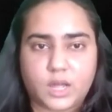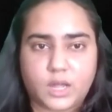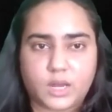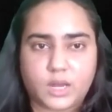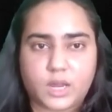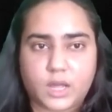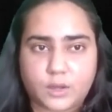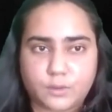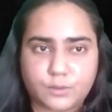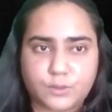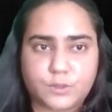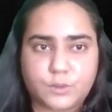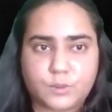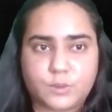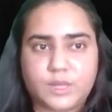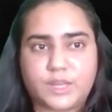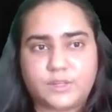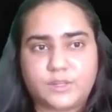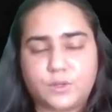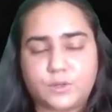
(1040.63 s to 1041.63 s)
allowed
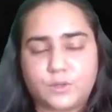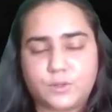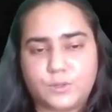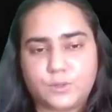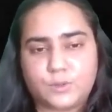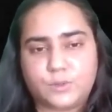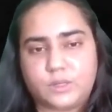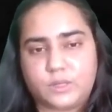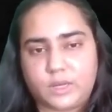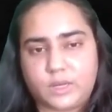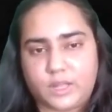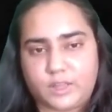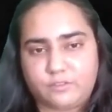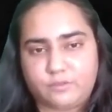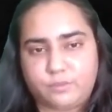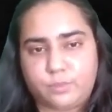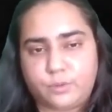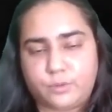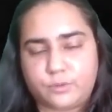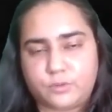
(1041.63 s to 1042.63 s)
to get onto the
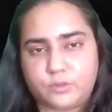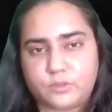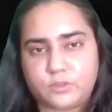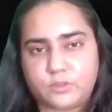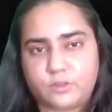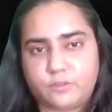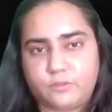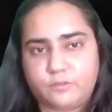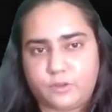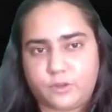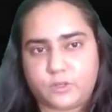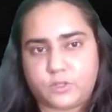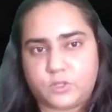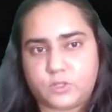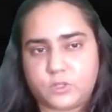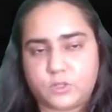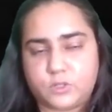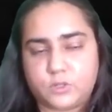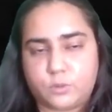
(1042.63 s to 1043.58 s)
lifeboats first.